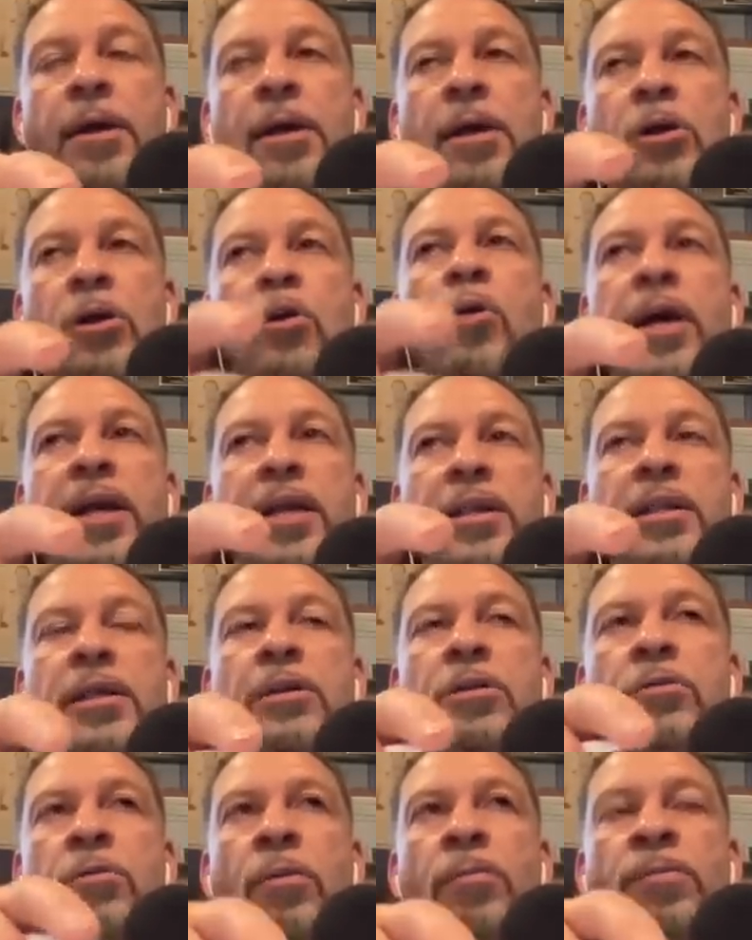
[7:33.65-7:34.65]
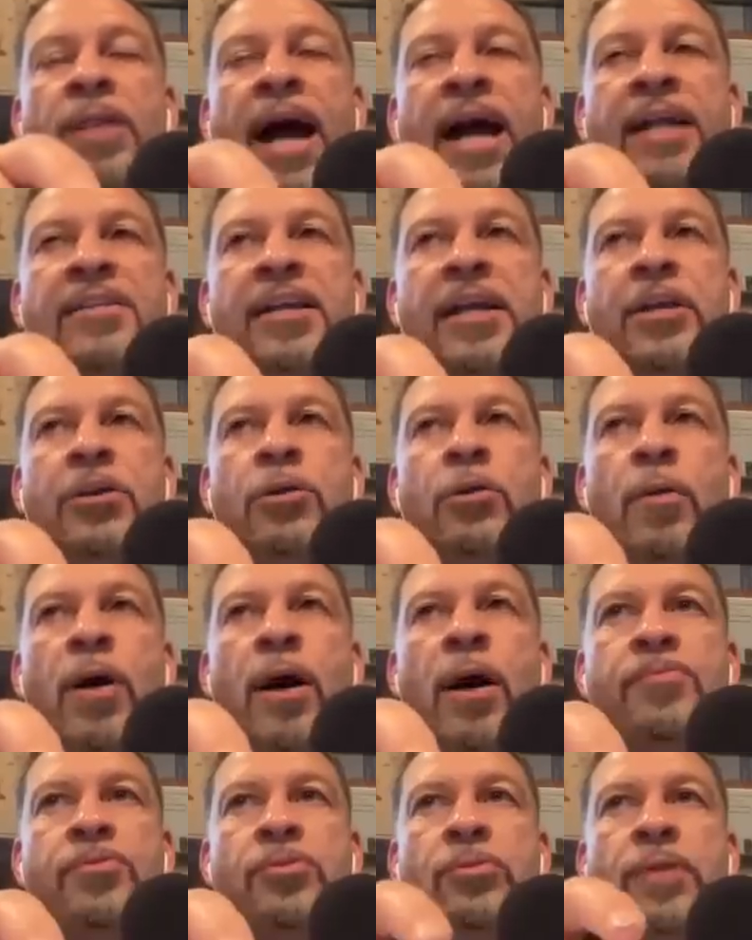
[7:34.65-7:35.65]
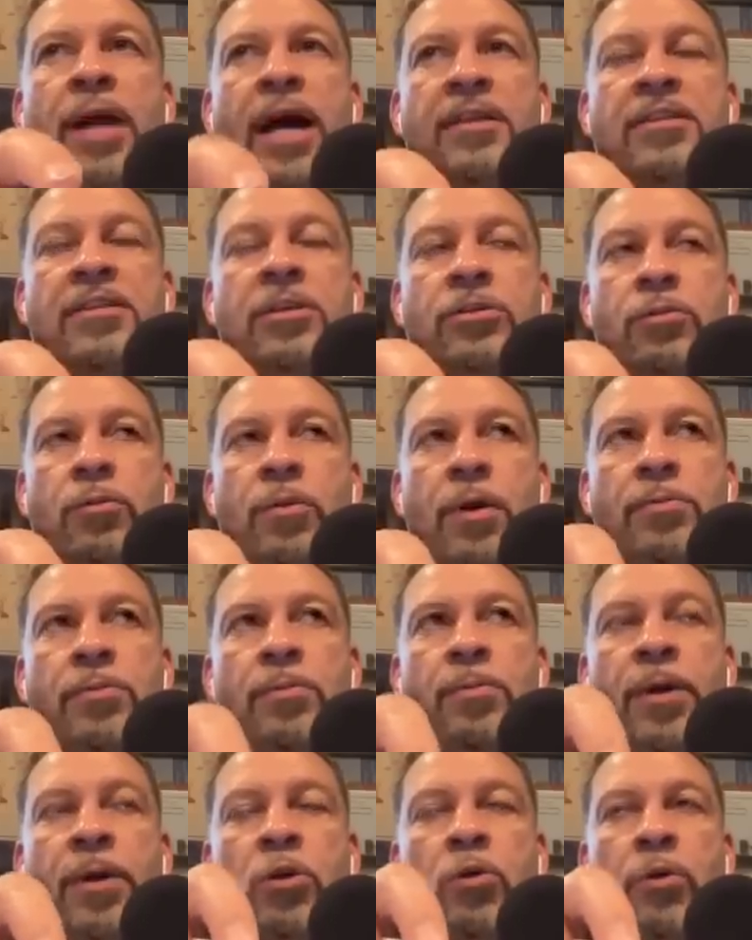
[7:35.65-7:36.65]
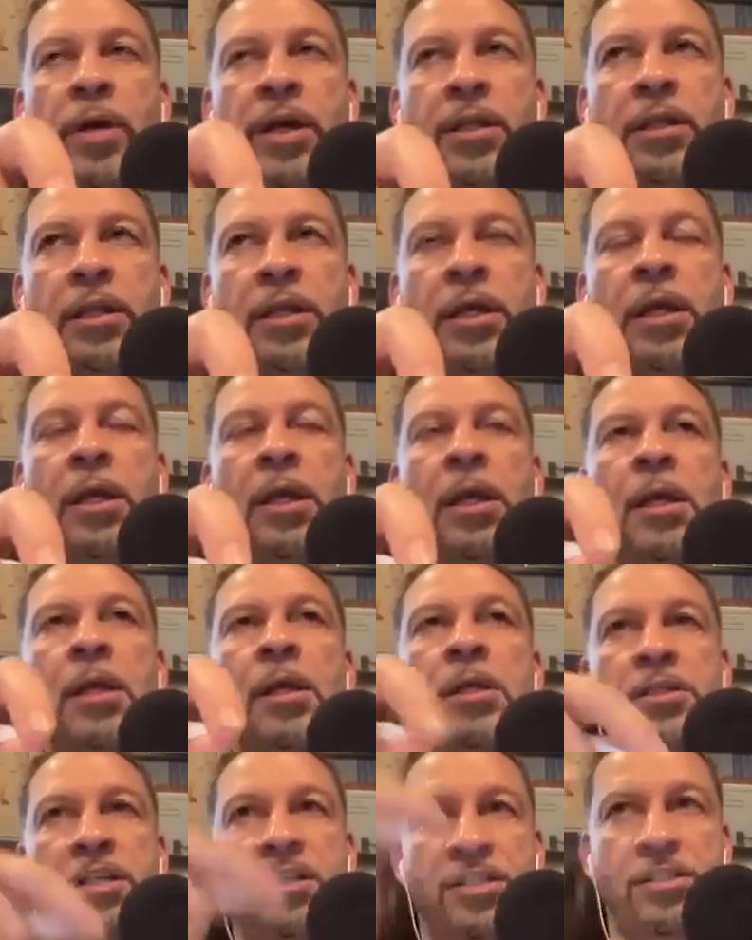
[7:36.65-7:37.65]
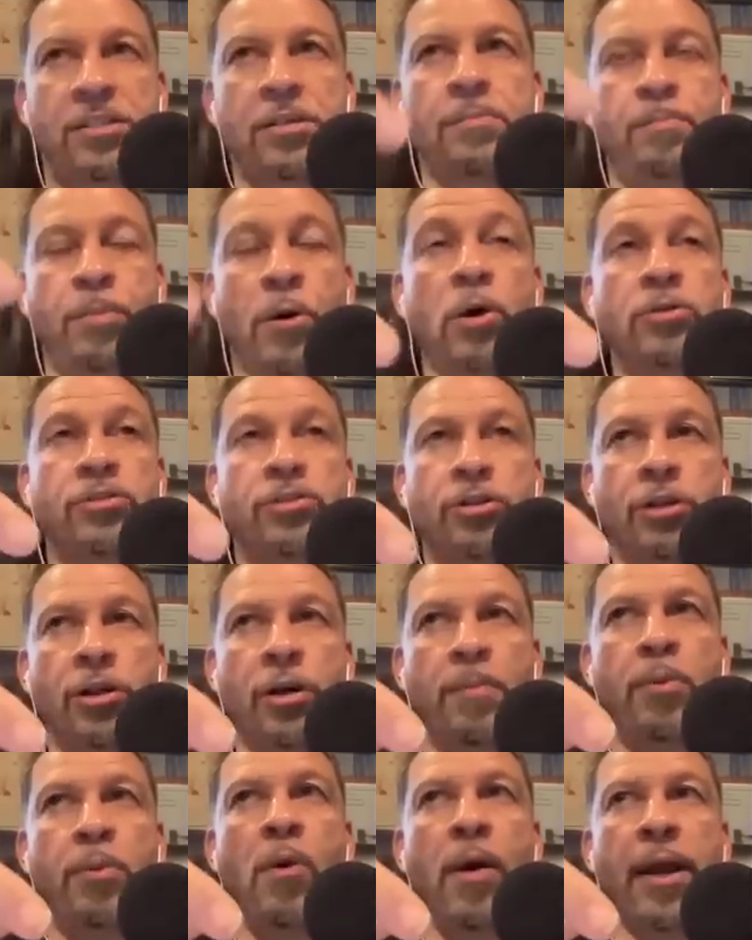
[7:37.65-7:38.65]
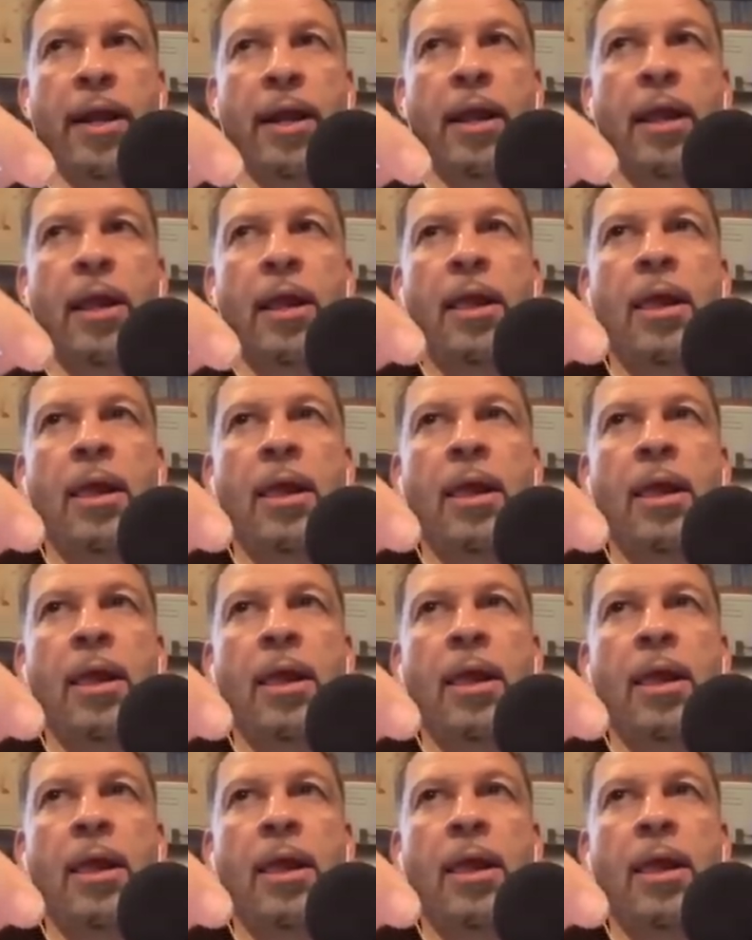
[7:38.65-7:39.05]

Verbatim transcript: Yeah, quickly, I mean, these are just facts. Not to interrupt you, but quickly, to bolster your point.